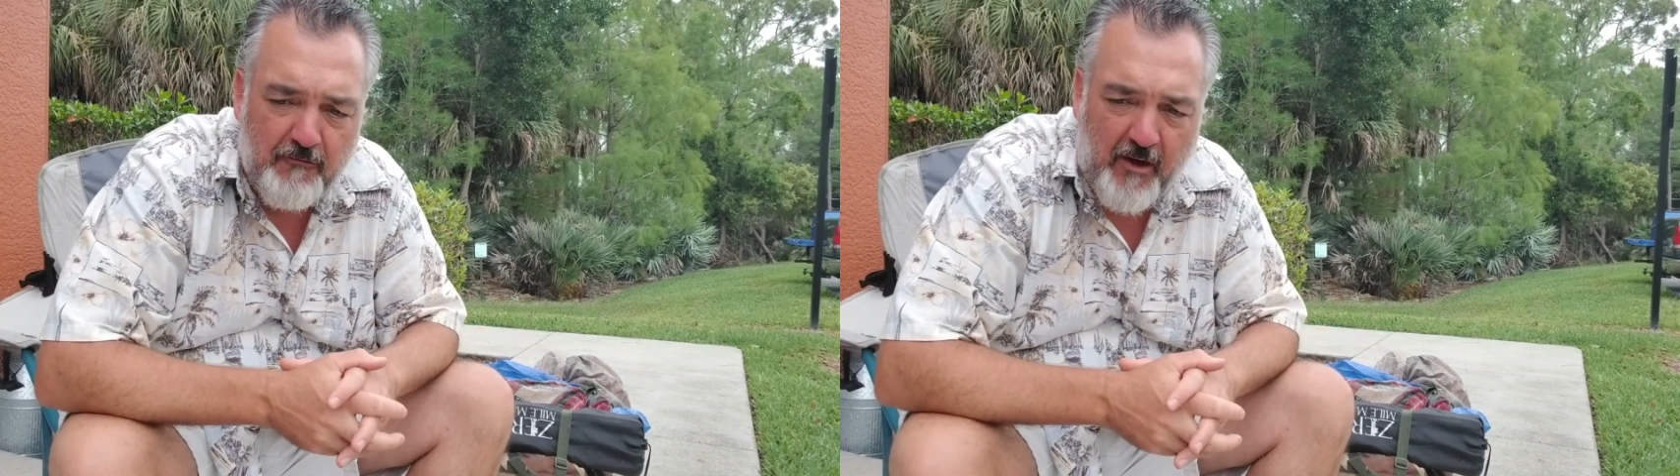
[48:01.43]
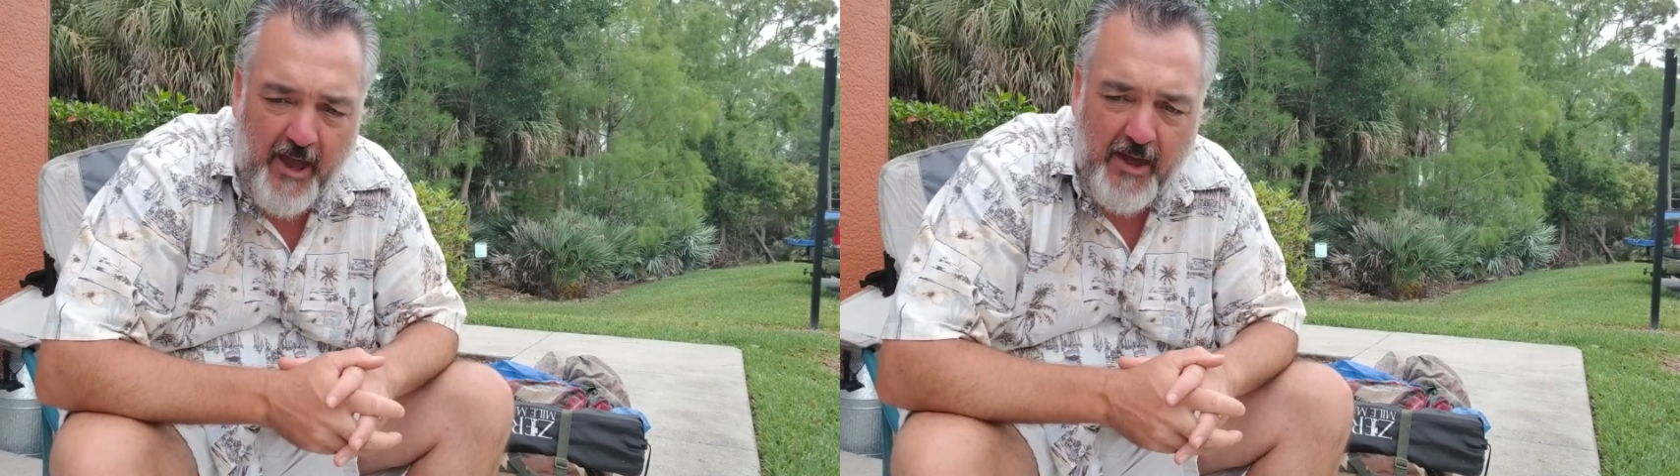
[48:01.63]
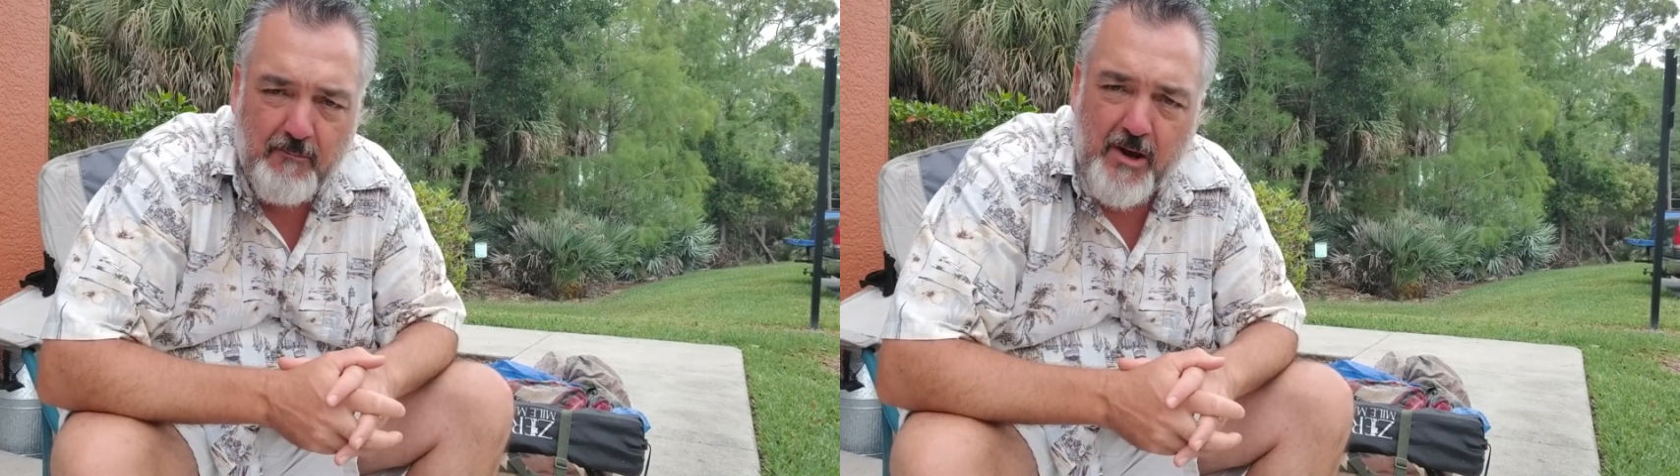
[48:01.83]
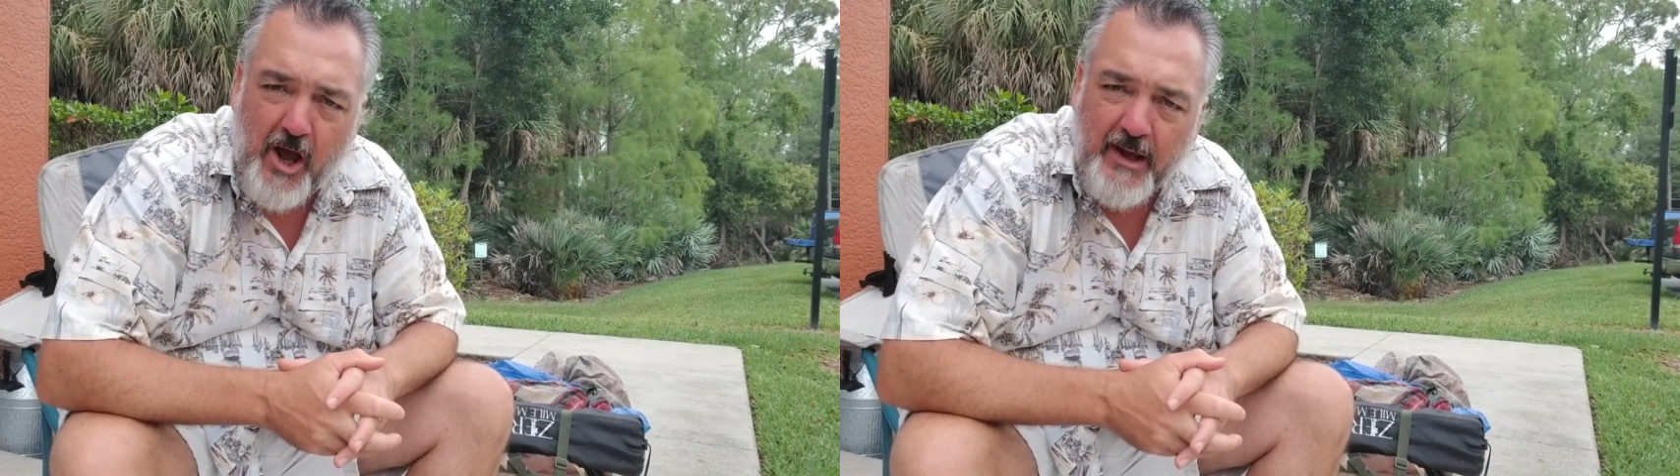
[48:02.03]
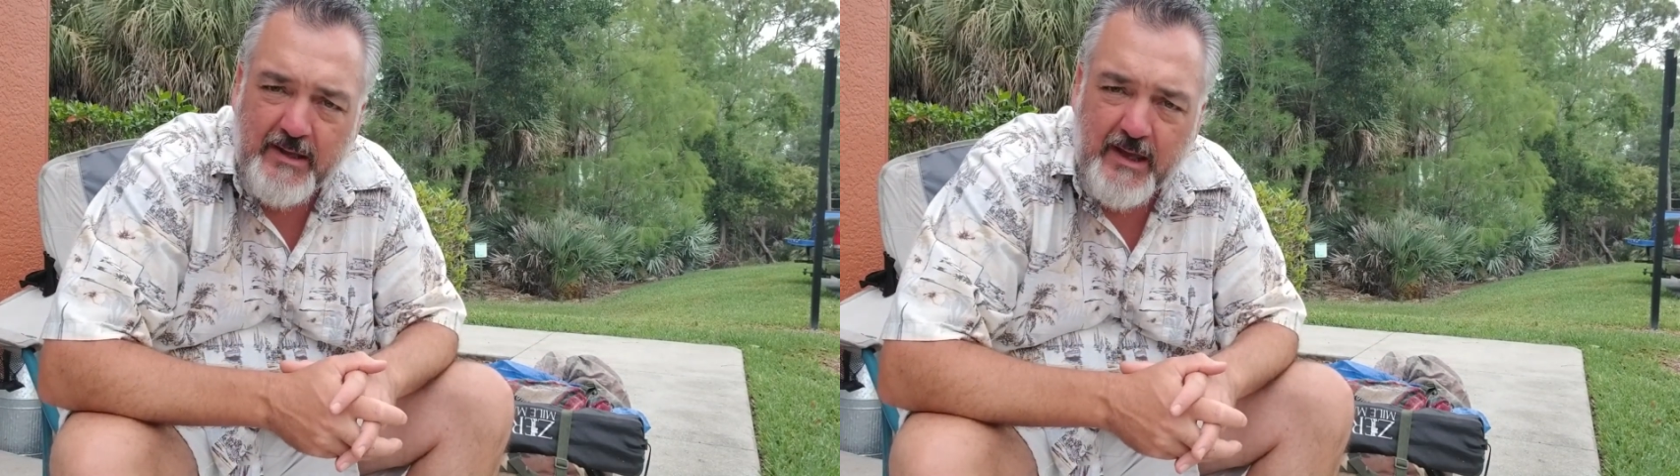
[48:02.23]
I had been
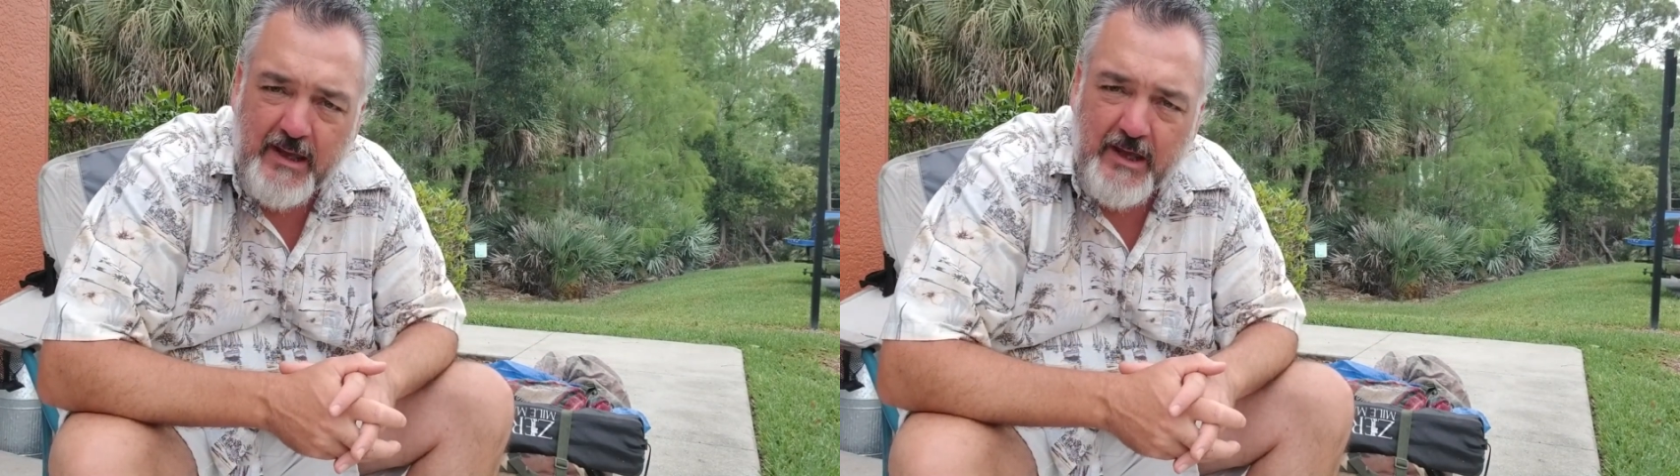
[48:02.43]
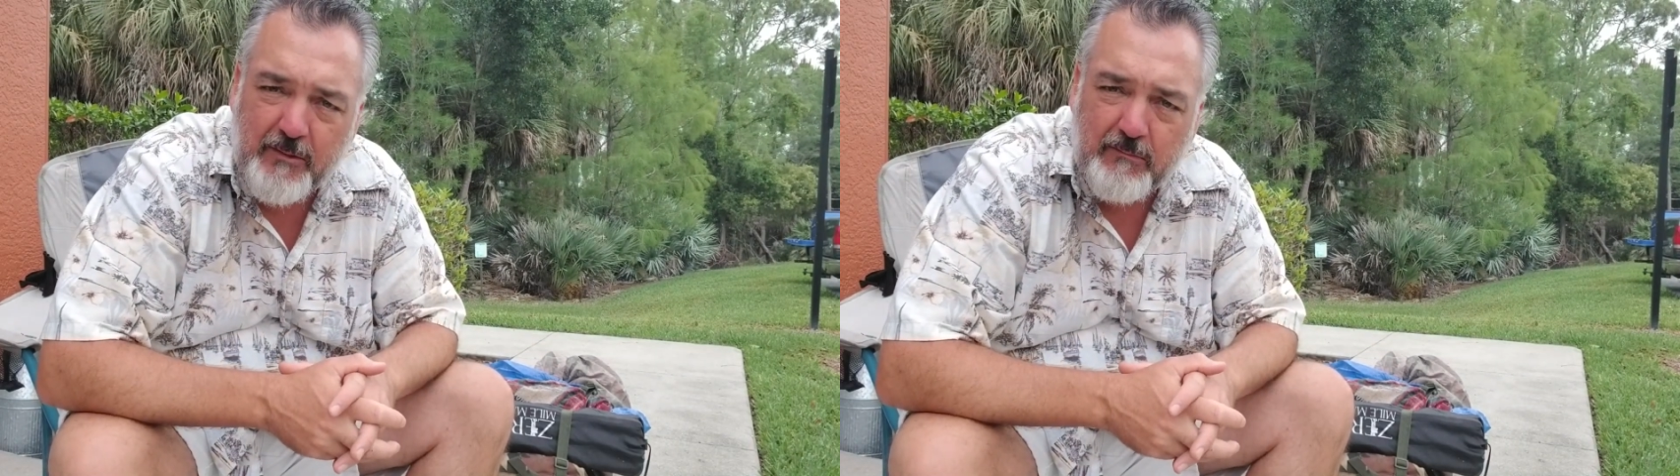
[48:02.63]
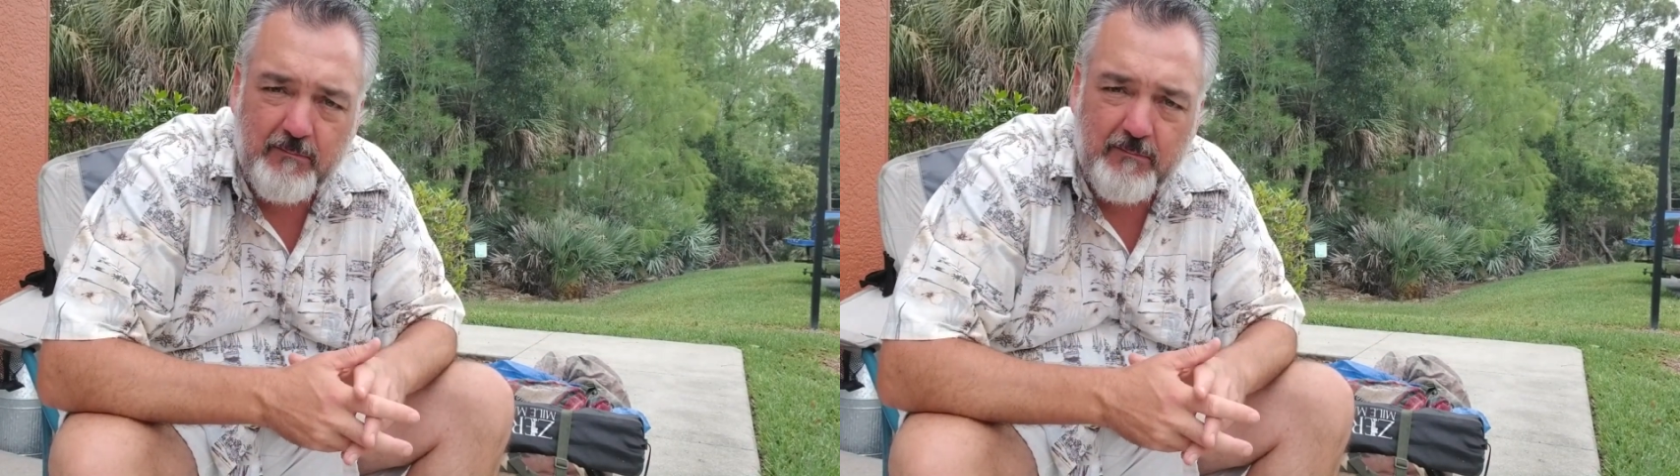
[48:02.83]
hiking in,